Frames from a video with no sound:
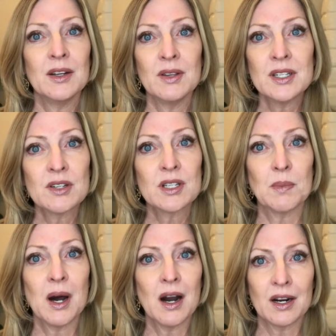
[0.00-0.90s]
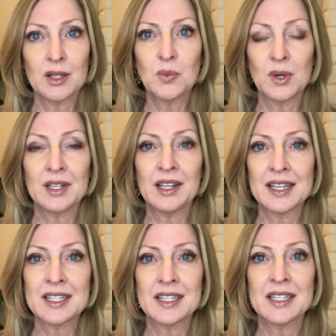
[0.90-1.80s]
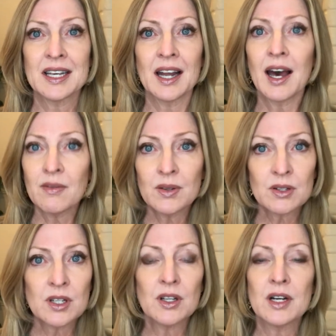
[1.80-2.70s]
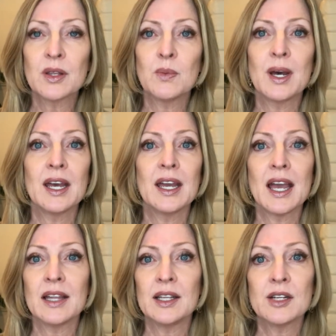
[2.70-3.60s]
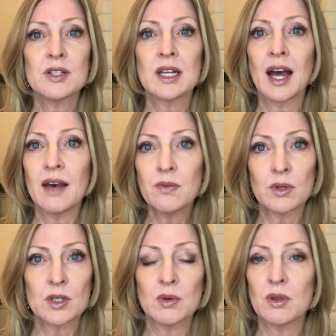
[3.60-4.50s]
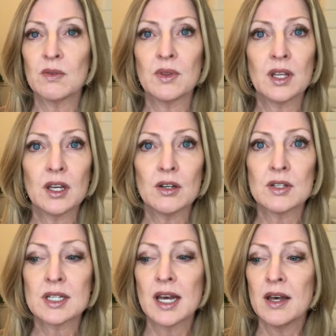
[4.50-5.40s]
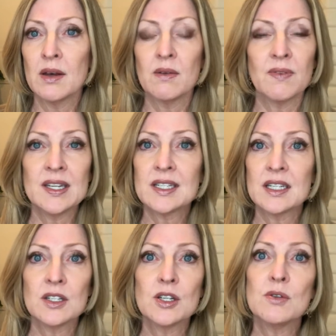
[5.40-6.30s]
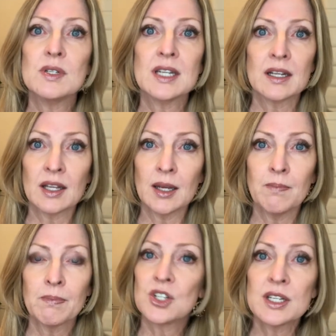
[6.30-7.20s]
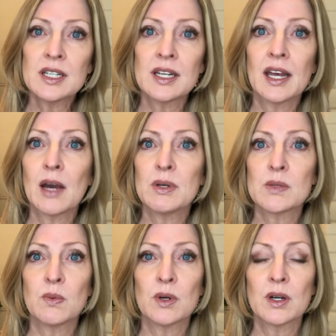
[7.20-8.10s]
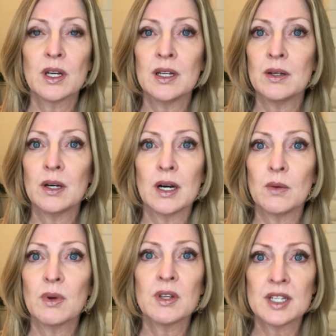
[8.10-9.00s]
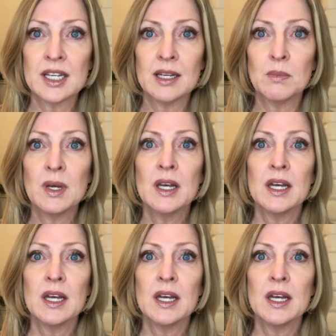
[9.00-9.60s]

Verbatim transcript: you know, these are some hard-won lessons that I've learned along the way and leaders that I've worked with over the years face into daily. Just today I was working uh, with a team